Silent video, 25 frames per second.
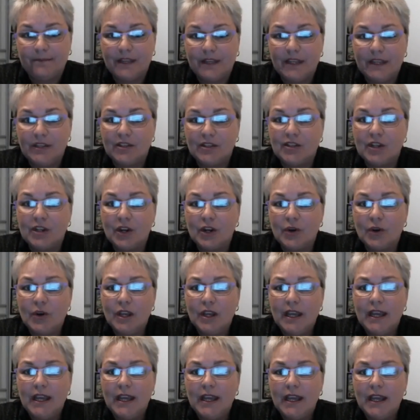
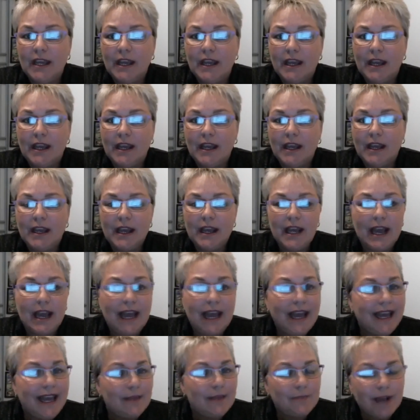So,
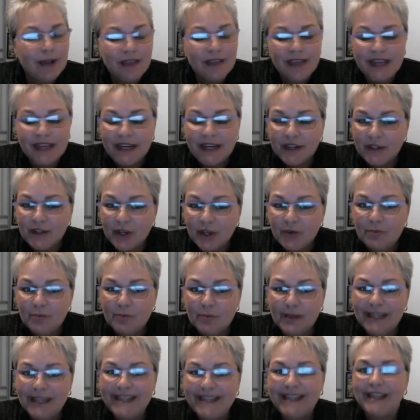and by that I don't
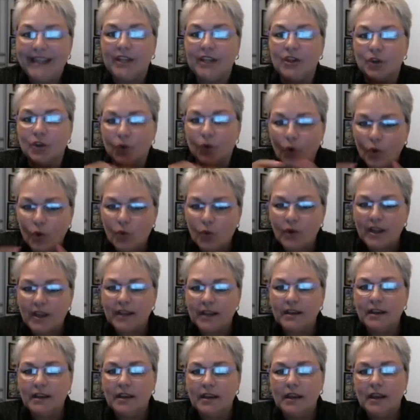mean
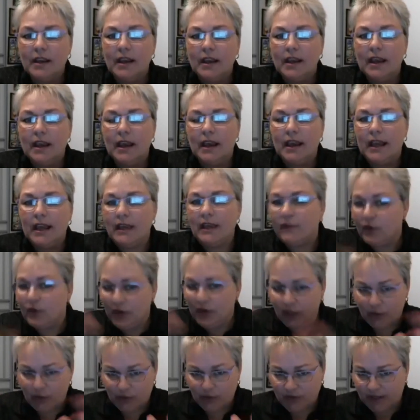ignoring every
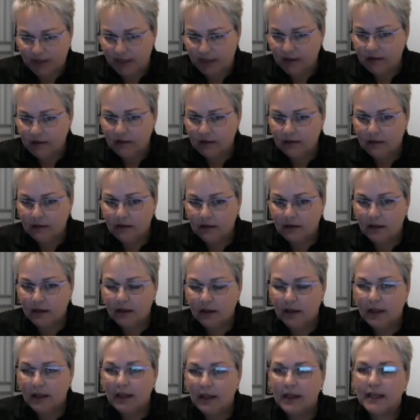new thing.
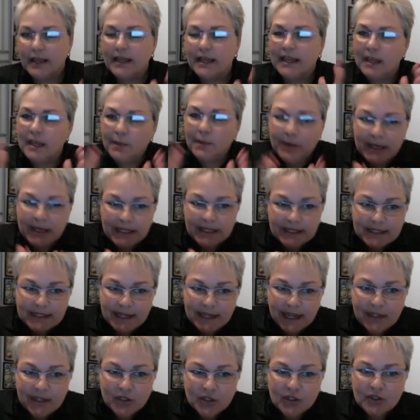Keeping in
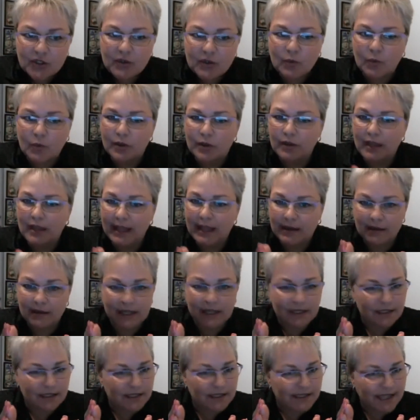touch with
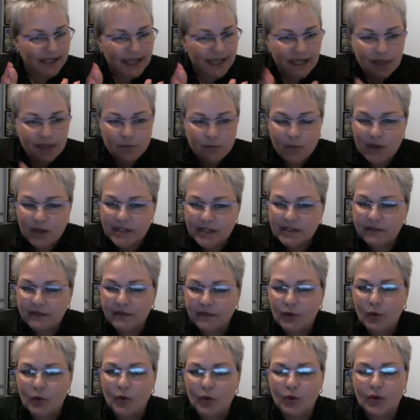and staying abreast of
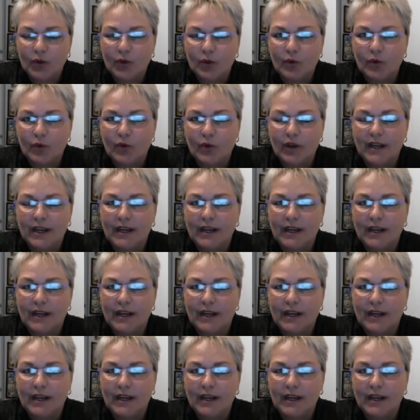your